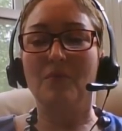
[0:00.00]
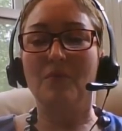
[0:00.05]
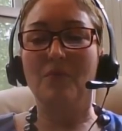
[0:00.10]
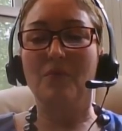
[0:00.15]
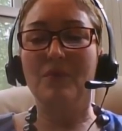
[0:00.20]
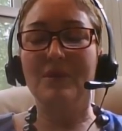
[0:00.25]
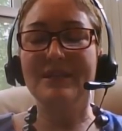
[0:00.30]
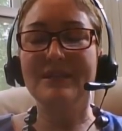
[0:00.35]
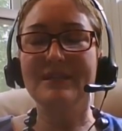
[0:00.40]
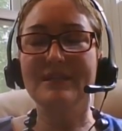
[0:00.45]

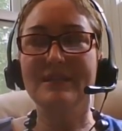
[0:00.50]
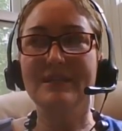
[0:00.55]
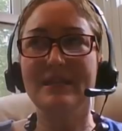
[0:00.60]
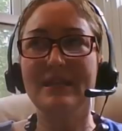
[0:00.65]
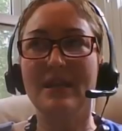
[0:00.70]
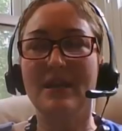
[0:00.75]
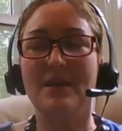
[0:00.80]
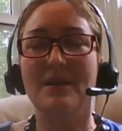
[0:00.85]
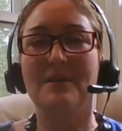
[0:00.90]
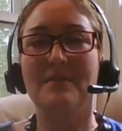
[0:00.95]
once the
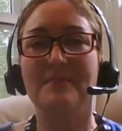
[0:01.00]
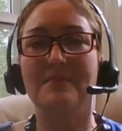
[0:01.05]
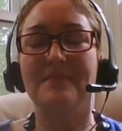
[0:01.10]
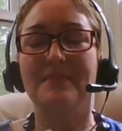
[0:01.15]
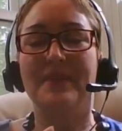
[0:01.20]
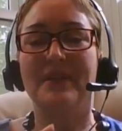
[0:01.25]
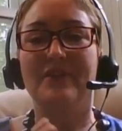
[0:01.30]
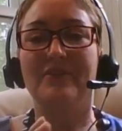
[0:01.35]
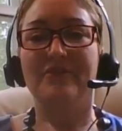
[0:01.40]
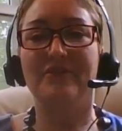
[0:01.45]

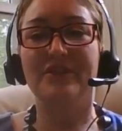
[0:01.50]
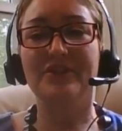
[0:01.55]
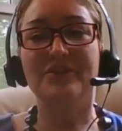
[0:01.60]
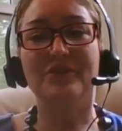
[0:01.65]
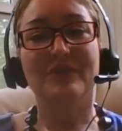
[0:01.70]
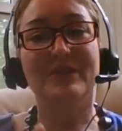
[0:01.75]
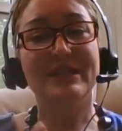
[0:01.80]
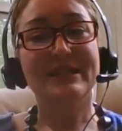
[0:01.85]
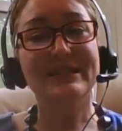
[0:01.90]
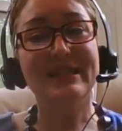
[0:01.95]

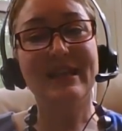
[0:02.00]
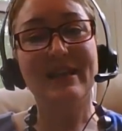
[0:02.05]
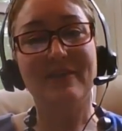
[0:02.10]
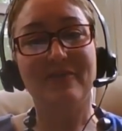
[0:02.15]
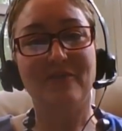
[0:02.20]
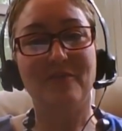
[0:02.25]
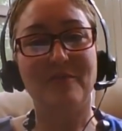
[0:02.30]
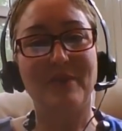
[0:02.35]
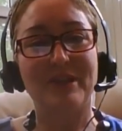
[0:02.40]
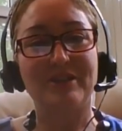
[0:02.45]
official gets that
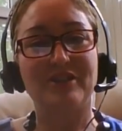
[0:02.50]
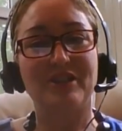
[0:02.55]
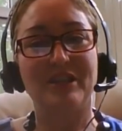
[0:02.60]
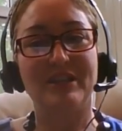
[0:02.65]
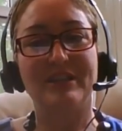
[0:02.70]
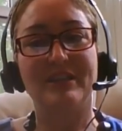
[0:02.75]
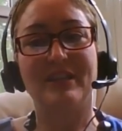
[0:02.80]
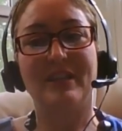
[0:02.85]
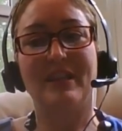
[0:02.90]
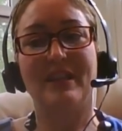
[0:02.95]

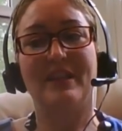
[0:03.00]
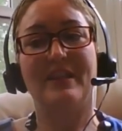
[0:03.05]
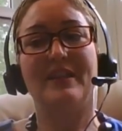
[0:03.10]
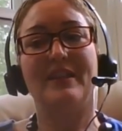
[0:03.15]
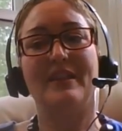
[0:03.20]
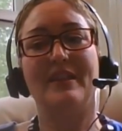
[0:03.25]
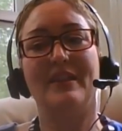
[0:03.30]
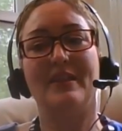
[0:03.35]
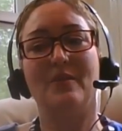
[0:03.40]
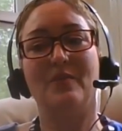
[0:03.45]
information,
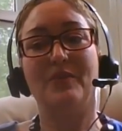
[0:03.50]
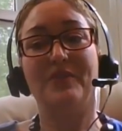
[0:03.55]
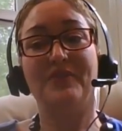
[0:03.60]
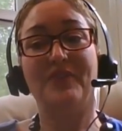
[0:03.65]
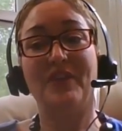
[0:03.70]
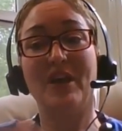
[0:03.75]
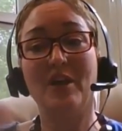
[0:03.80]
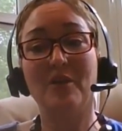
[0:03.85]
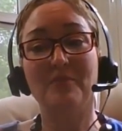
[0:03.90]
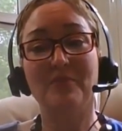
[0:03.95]
with the
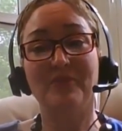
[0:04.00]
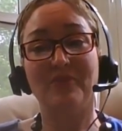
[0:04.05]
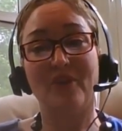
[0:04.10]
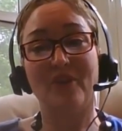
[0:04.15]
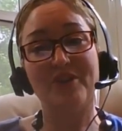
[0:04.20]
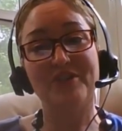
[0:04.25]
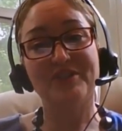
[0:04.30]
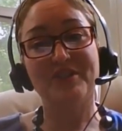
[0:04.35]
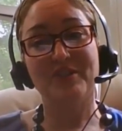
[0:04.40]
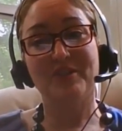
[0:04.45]
help of
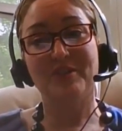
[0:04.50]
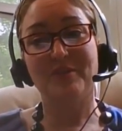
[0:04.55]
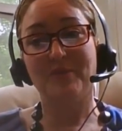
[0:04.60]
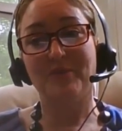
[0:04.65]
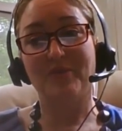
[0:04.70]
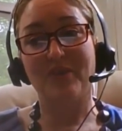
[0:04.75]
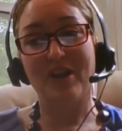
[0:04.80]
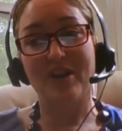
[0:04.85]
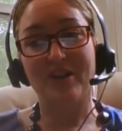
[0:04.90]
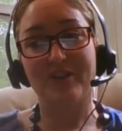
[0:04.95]
also the
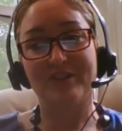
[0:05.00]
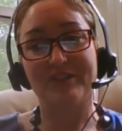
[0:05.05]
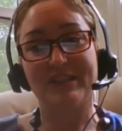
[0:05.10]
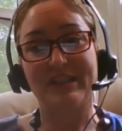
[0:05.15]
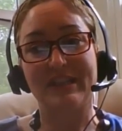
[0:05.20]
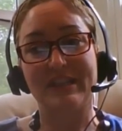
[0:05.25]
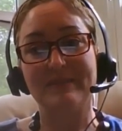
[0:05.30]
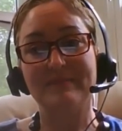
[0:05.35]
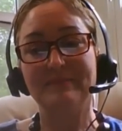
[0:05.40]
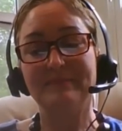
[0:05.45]

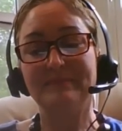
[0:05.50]
bureaucracy,